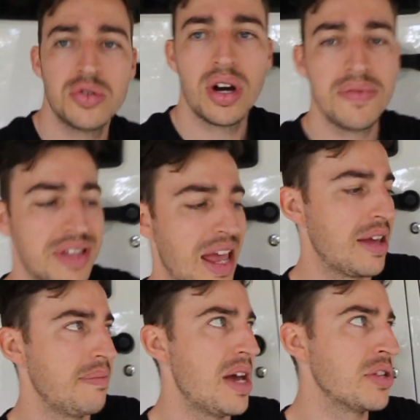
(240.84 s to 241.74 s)
drivers
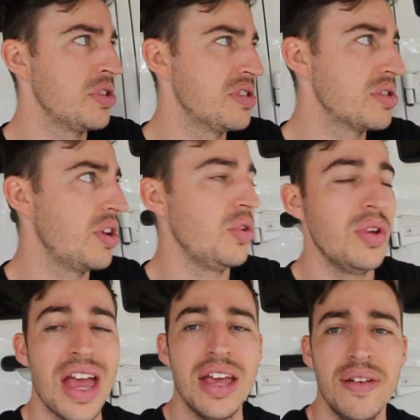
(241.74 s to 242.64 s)
and passenger side. You
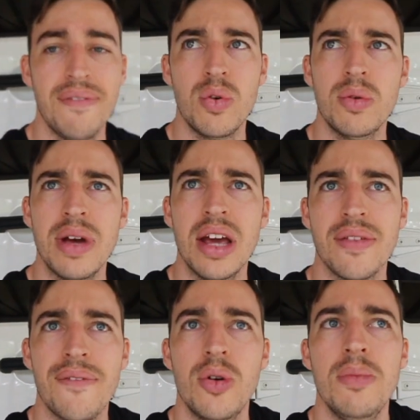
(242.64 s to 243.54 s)
can get a 4-pack.
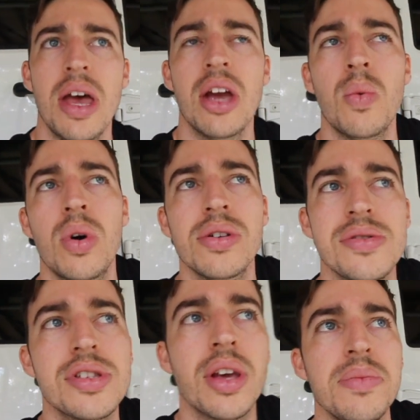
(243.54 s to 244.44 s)
The 4-pack
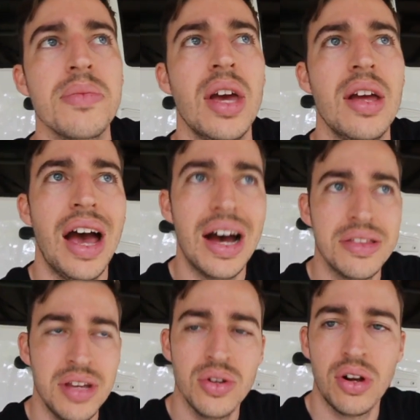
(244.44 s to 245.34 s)
was
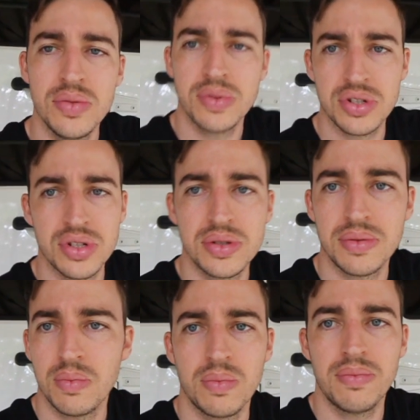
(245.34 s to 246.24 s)
$10, which is
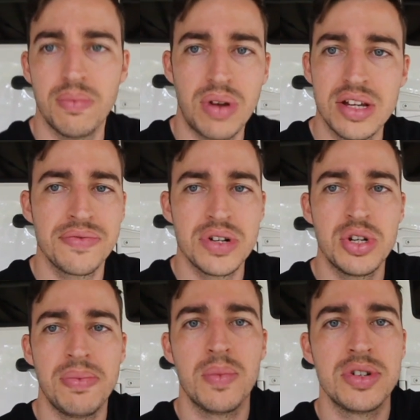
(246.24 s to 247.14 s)
plus free
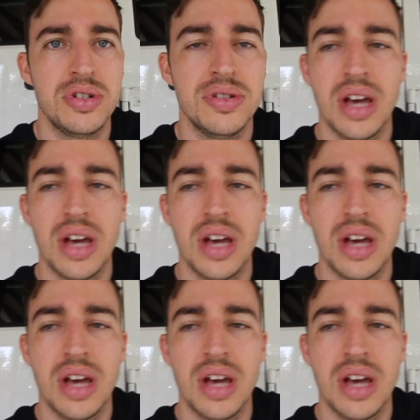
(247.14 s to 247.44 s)
shipping, which is